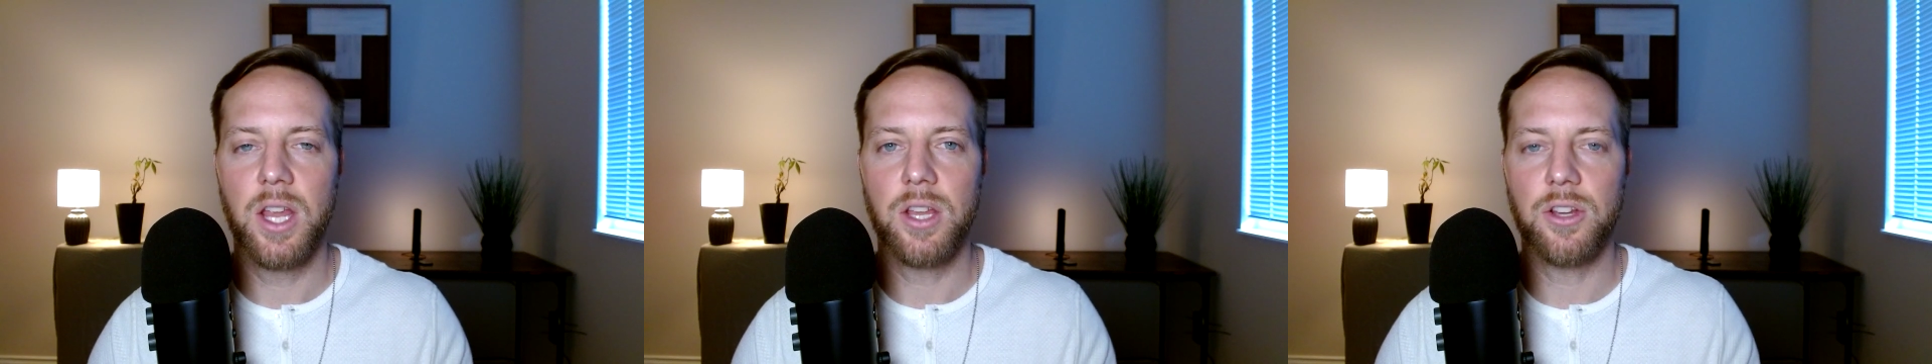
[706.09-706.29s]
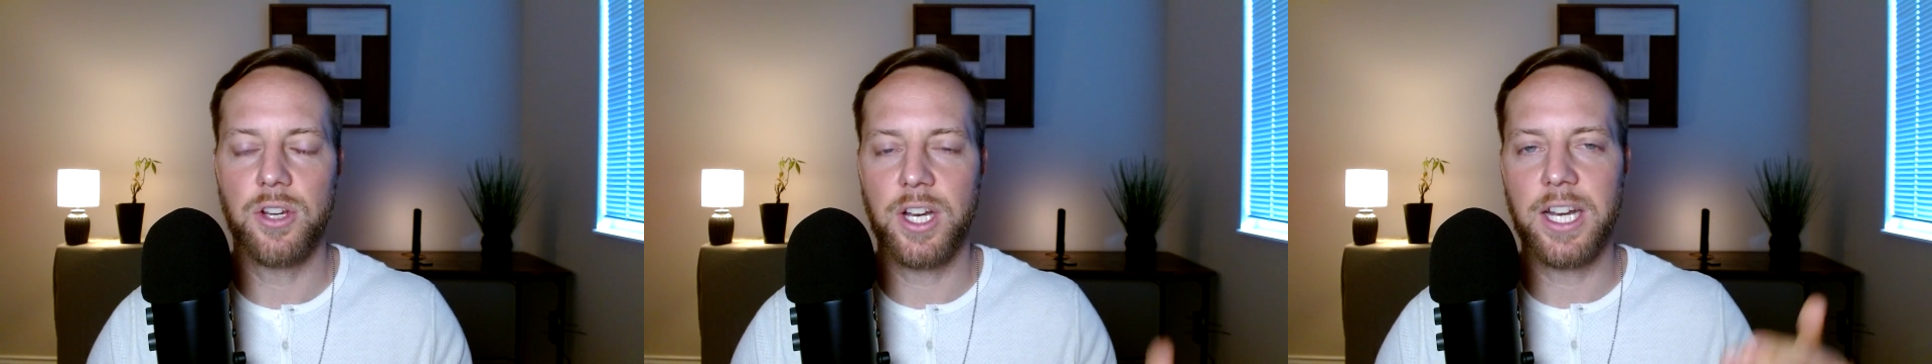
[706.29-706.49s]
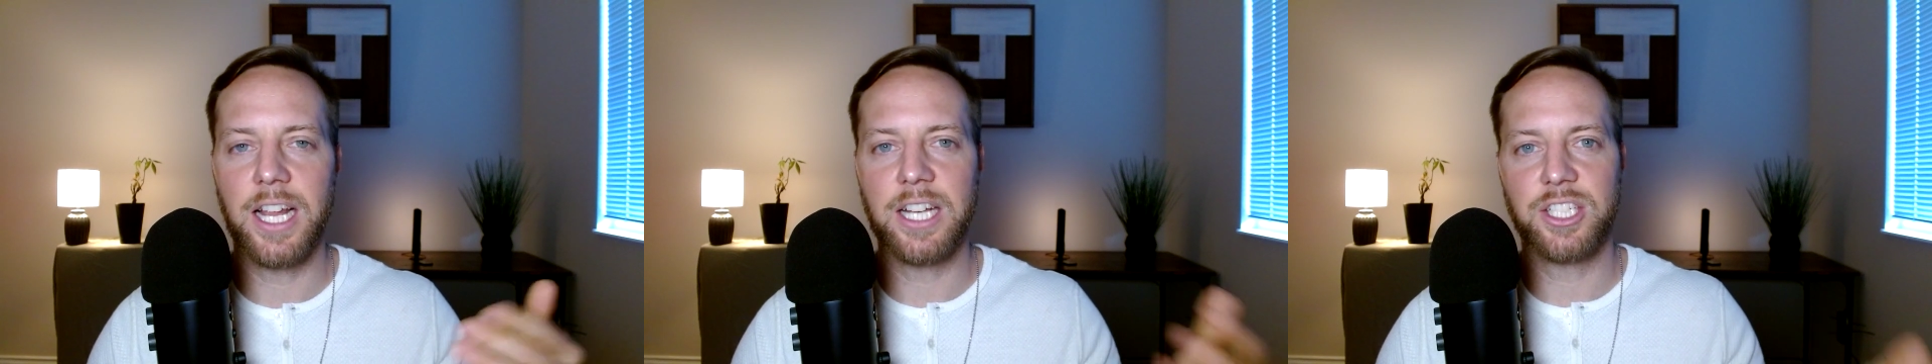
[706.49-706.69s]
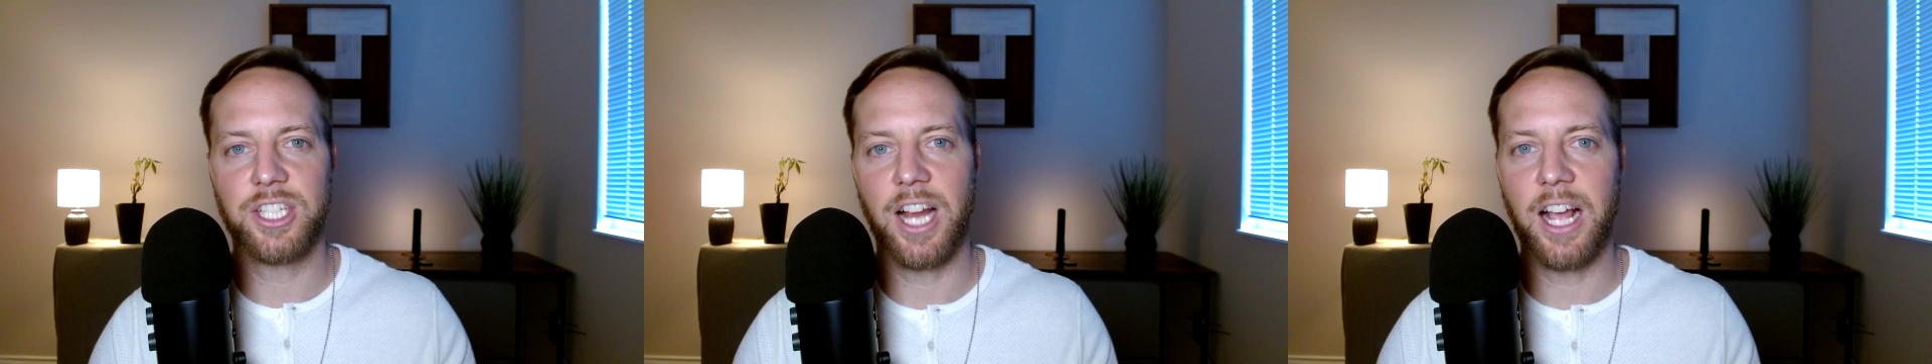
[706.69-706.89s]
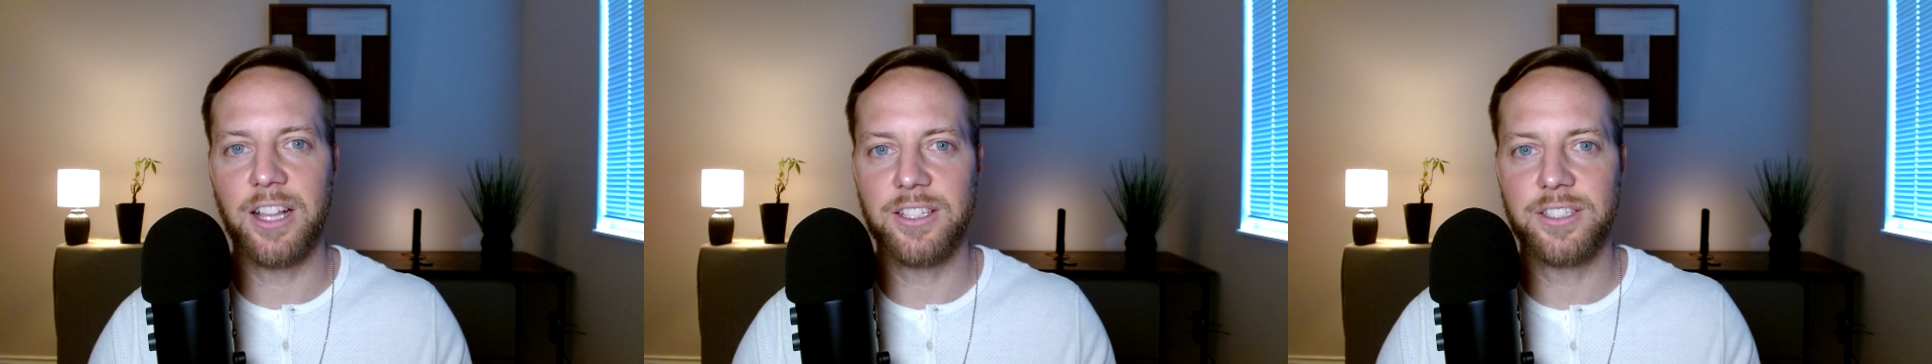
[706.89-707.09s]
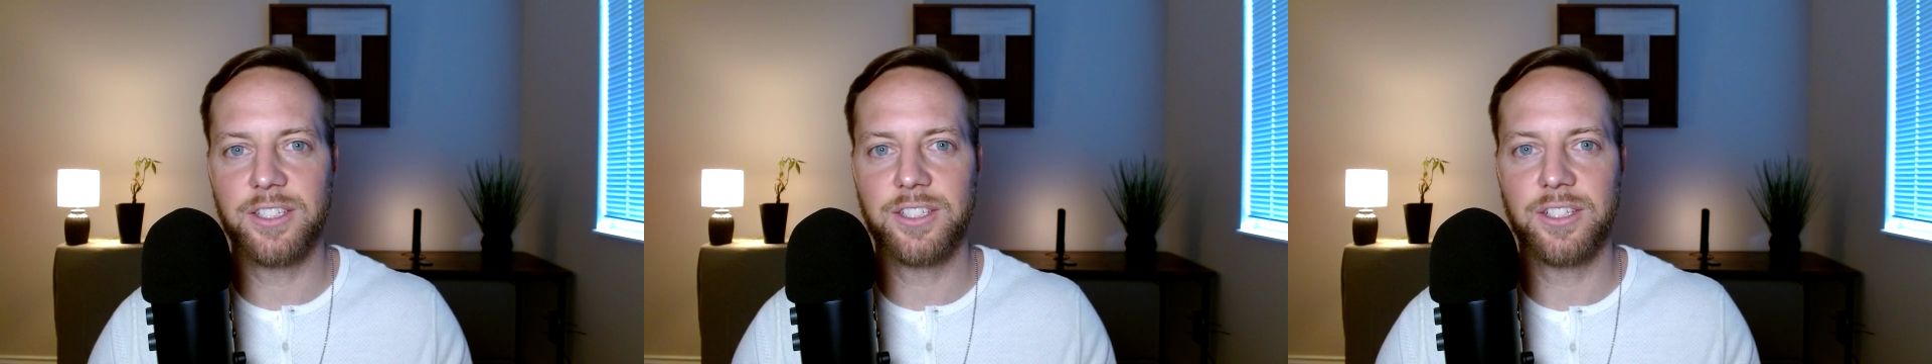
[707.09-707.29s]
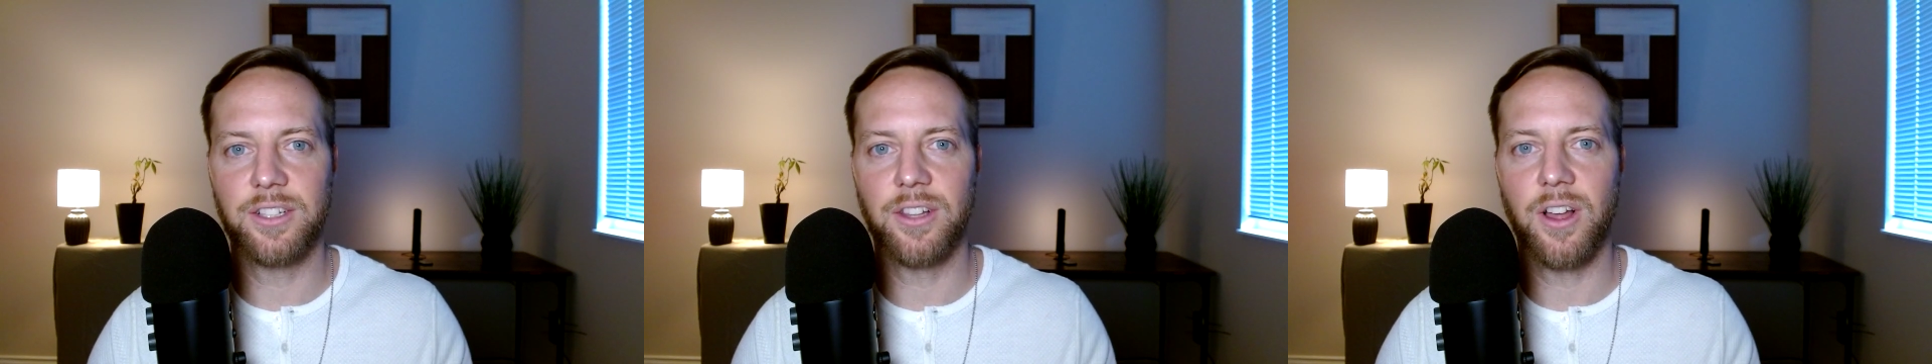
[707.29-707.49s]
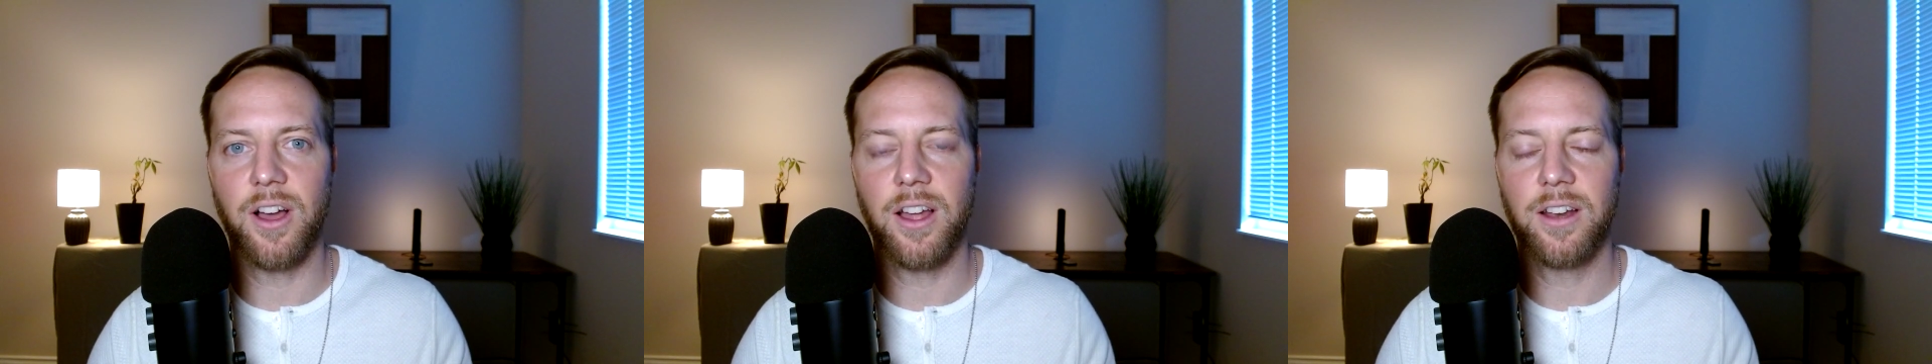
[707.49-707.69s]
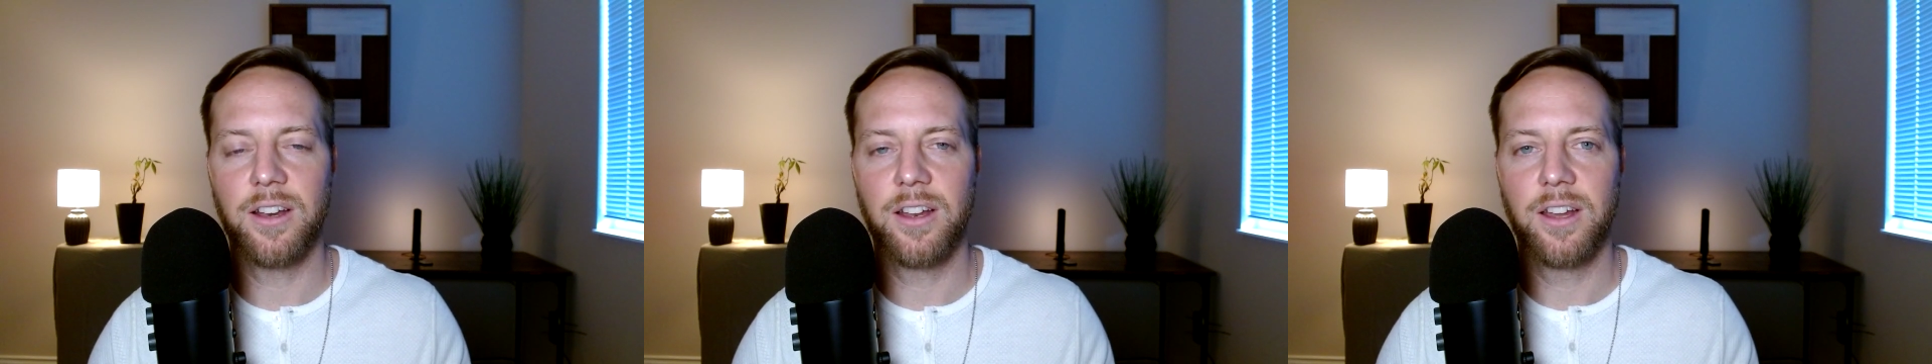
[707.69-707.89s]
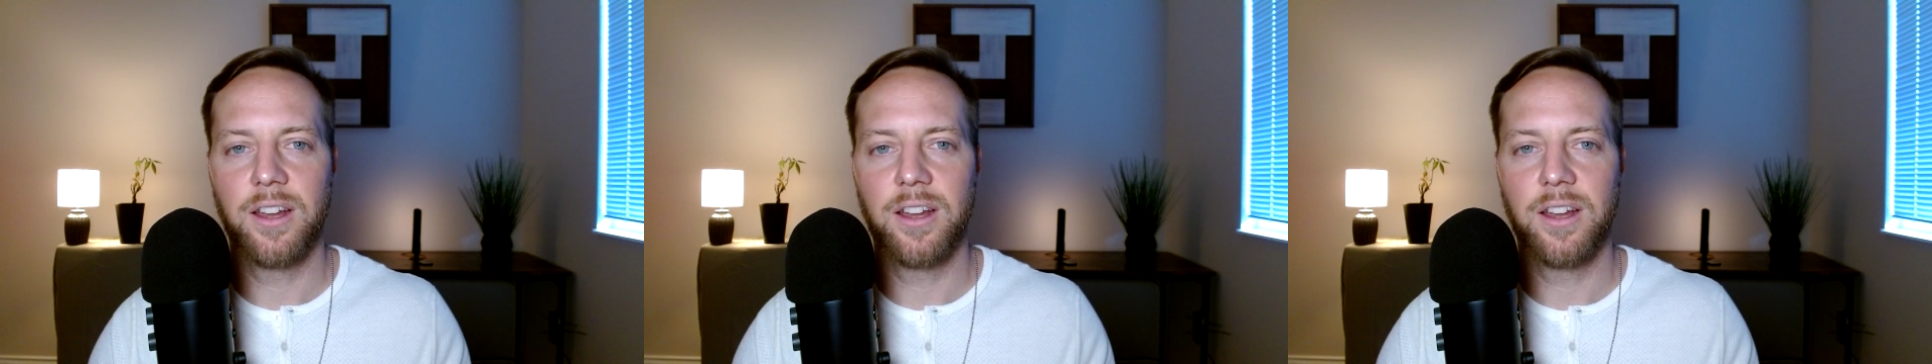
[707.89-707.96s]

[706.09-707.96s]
you're going to get challenged a lot.